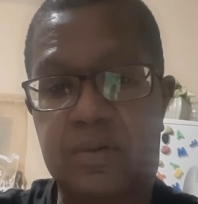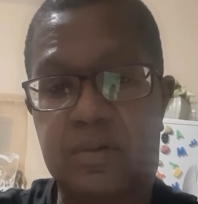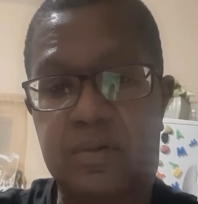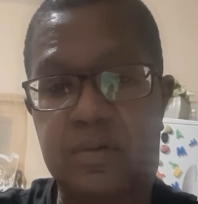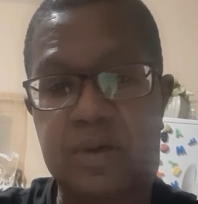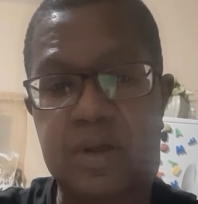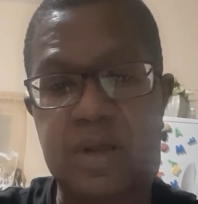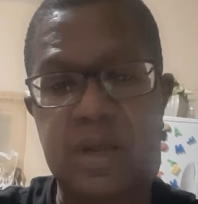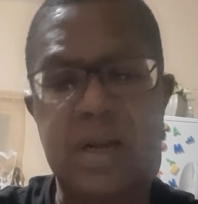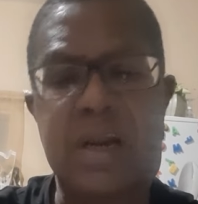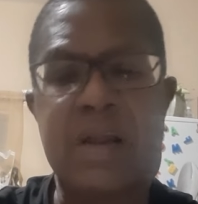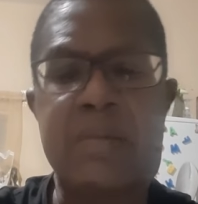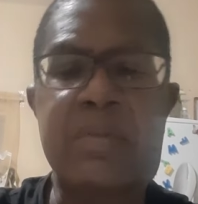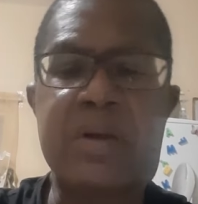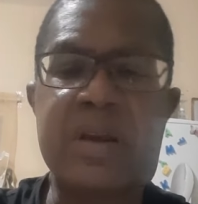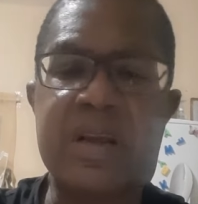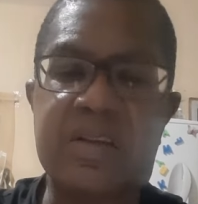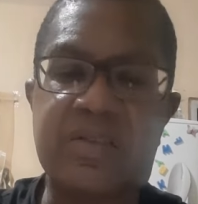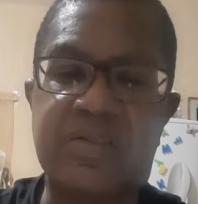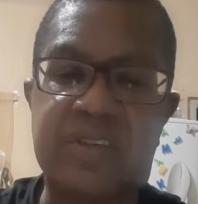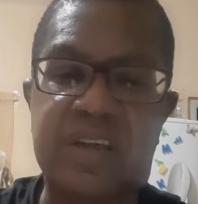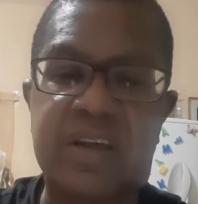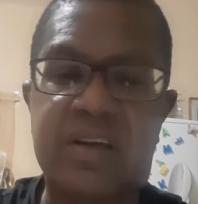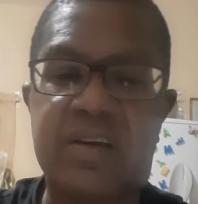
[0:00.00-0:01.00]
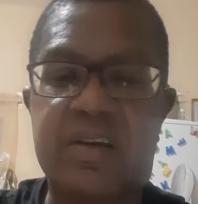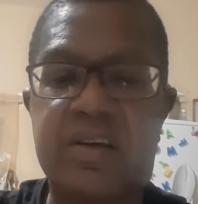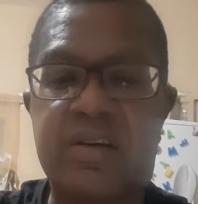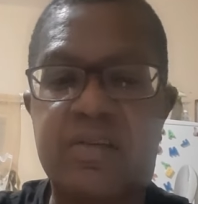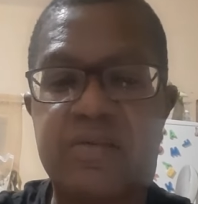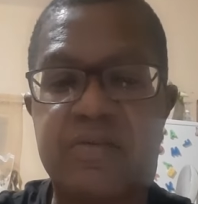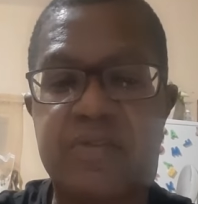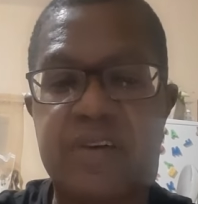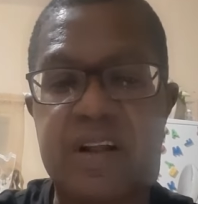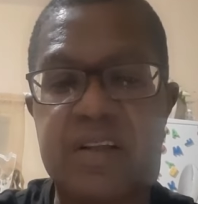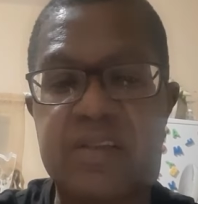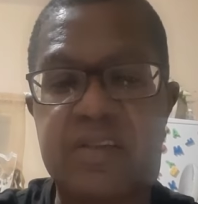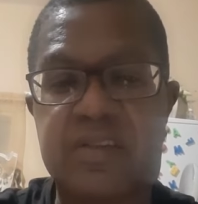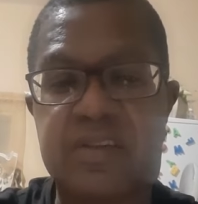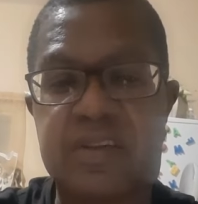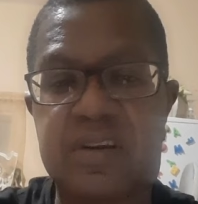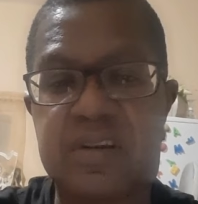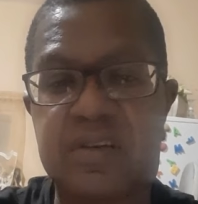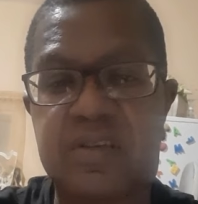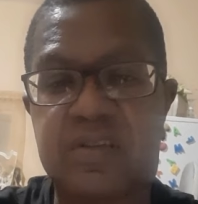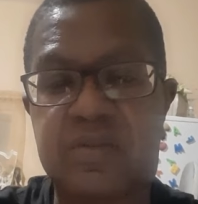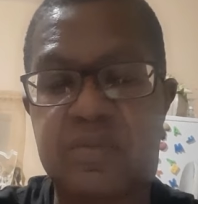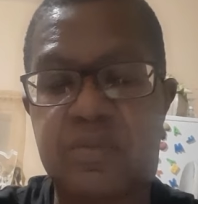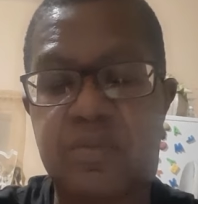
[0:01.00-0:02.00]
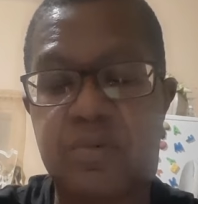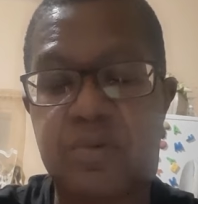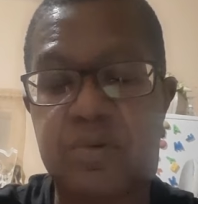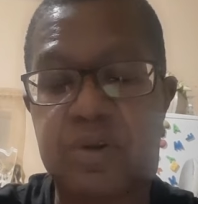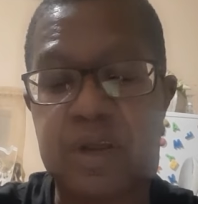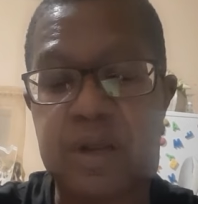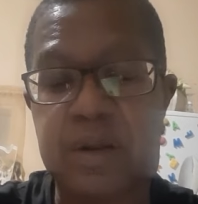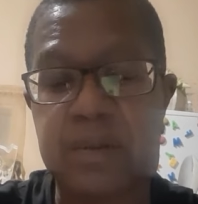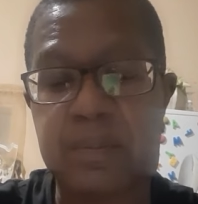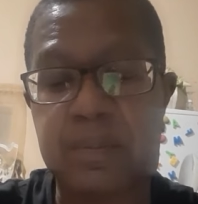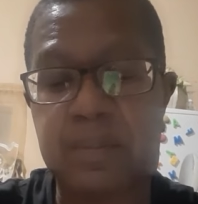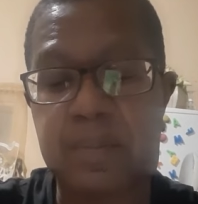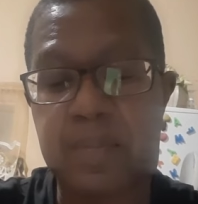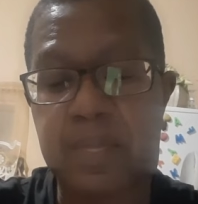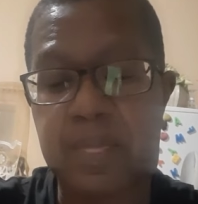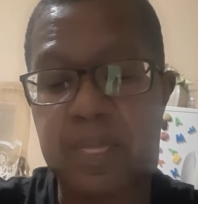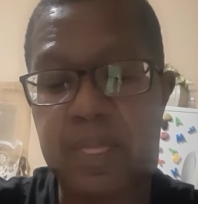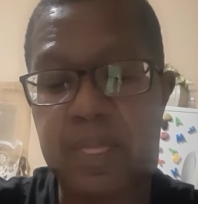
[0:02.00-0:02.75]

Okay, let me just tickle your fancy this morning.